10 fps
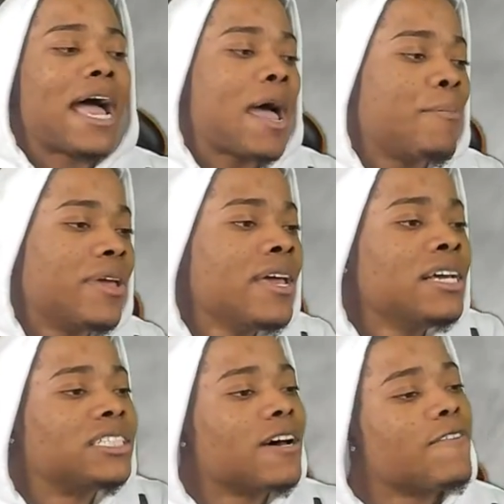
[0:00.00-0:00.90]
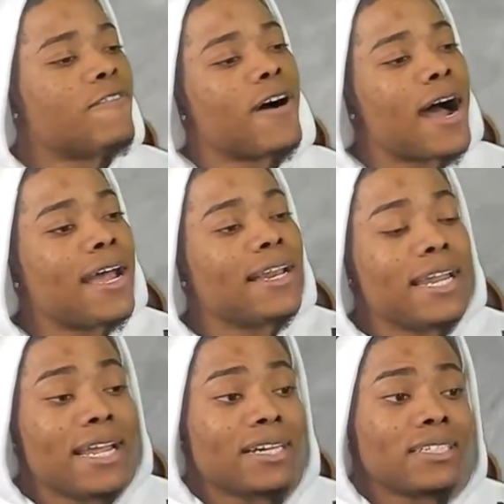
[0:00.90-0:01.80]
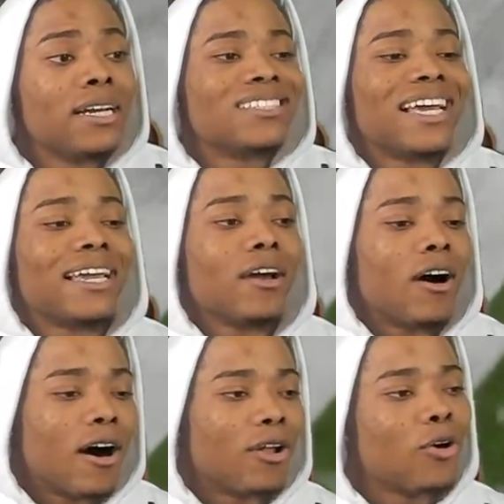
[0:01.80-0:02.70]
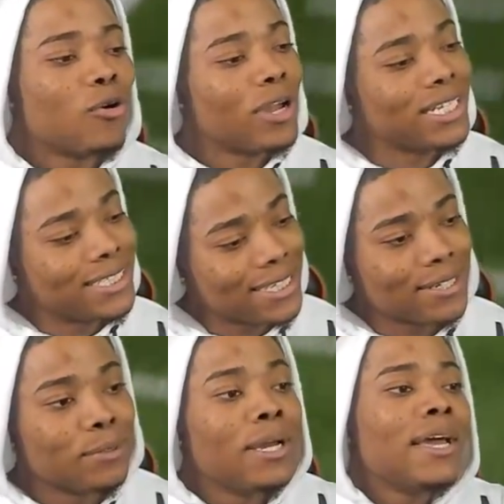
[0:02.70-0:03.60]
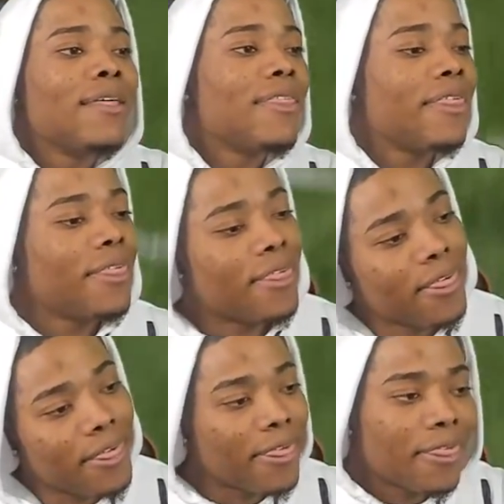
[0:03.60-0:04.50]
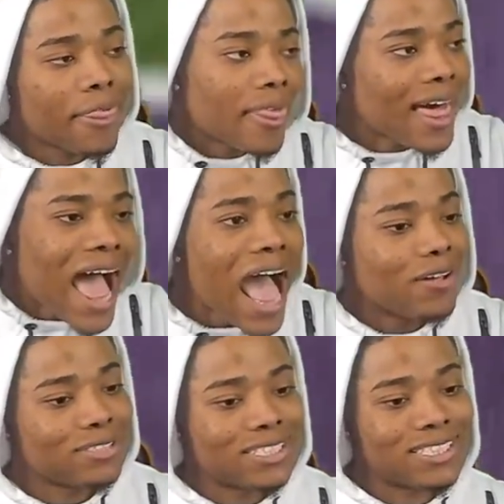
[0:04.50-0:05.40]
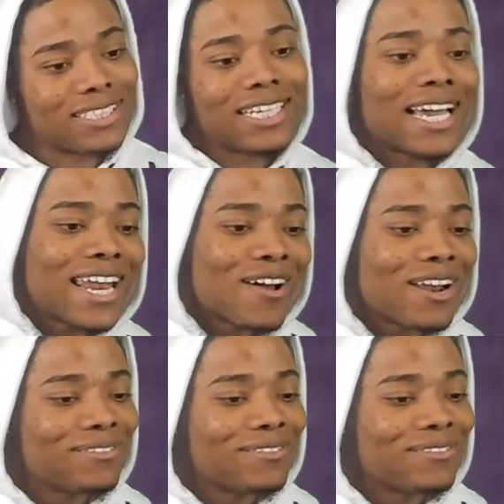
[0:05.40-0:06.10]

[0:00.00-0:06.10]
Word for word: happened. Stefon Diggs take it all the way to the house. You know what